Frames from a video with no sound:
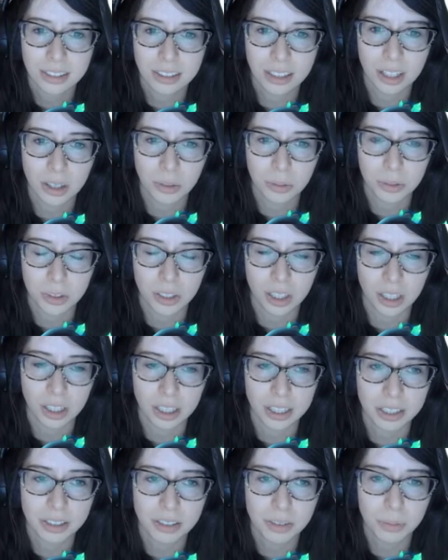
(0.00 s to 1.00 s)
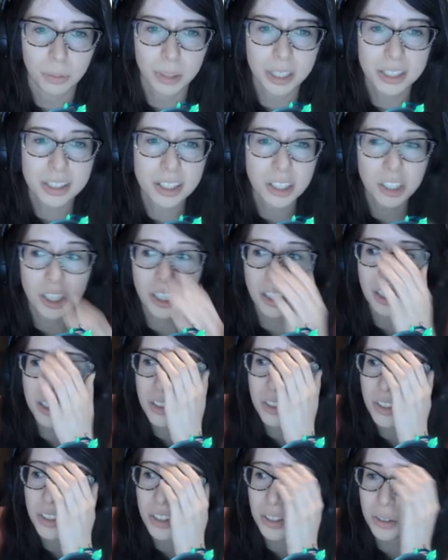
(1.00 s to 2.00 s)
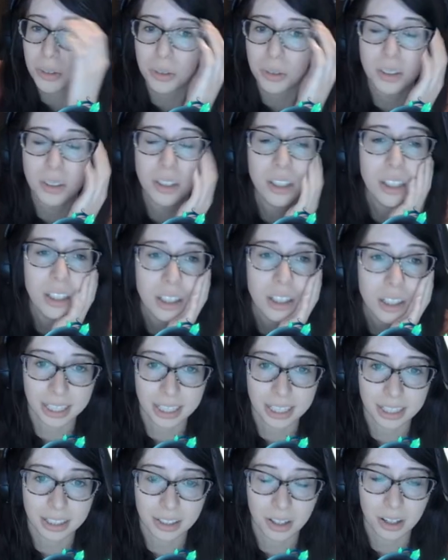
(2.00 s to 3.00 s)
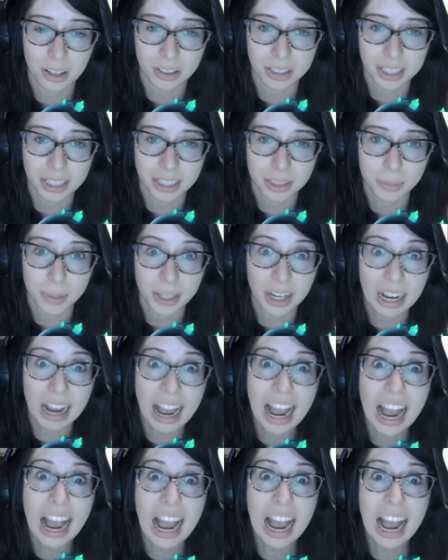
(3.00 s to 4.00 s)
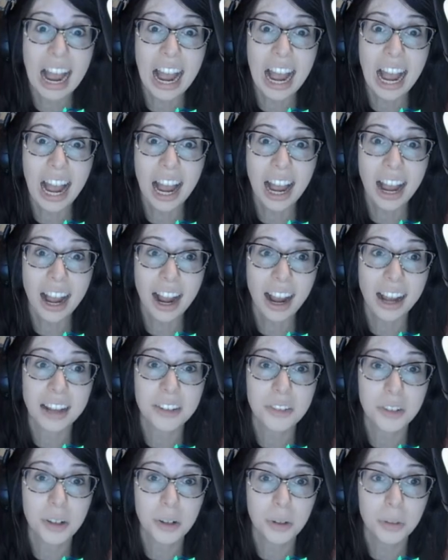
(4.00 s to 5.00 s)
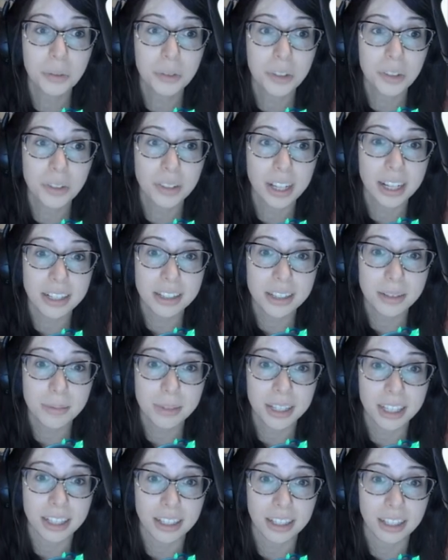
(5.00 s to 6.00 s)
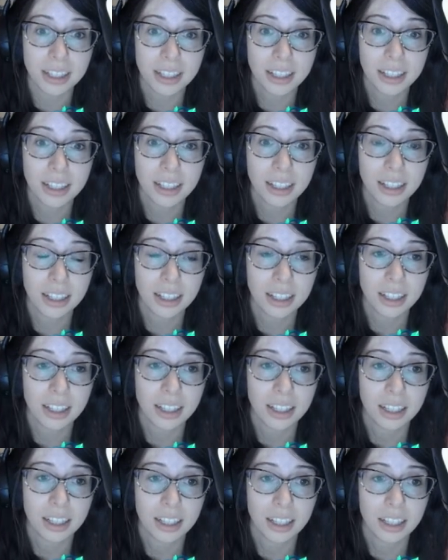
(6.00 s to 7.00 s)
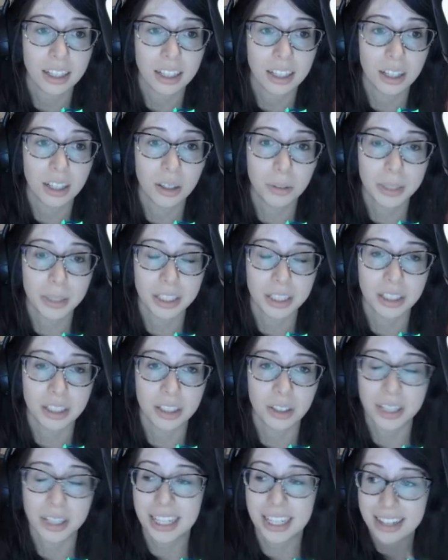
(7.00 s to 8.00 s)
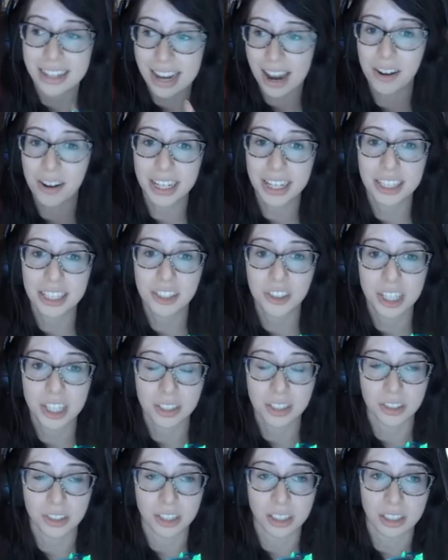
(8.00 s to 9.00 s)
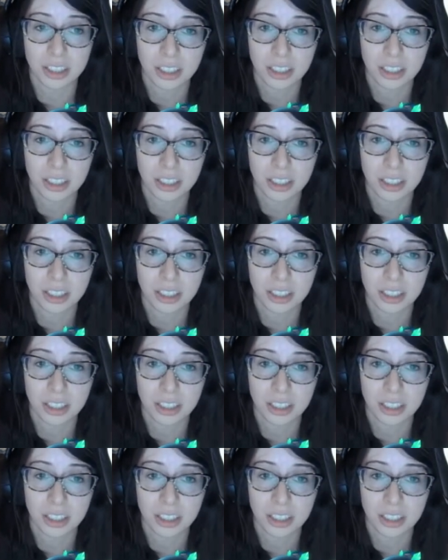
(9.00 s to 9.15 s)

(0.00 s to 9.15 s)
Oh god. What does the curse do? Gain all the XP. Ah! Don't do that to me. Oh my god. Okay, now I can change it.